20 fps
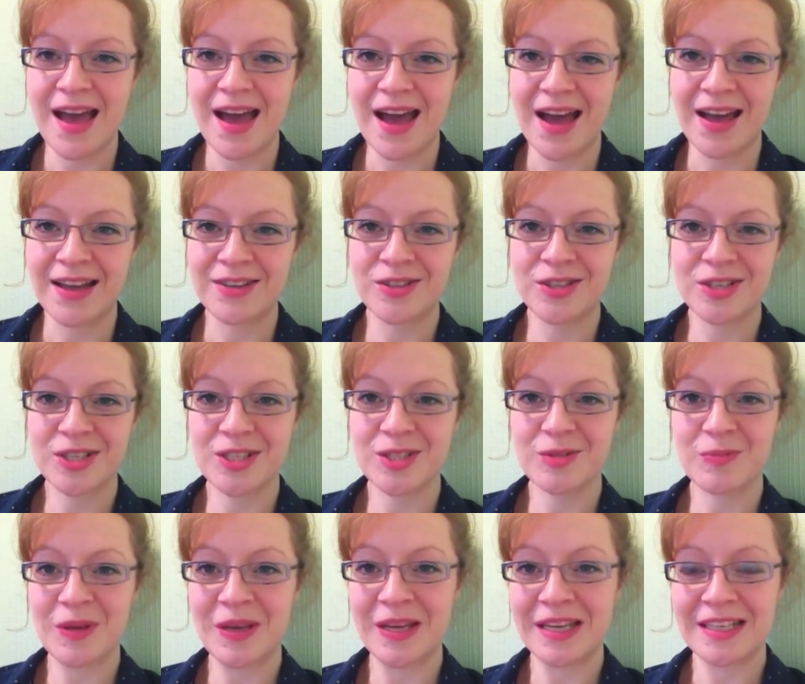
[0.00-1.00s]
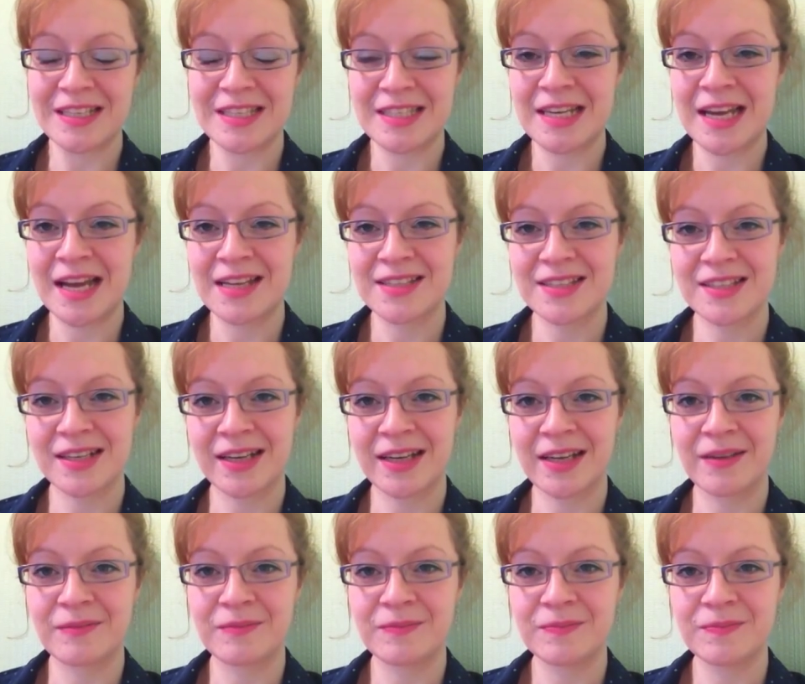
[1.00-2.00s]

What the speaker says: and just speak as Natalie.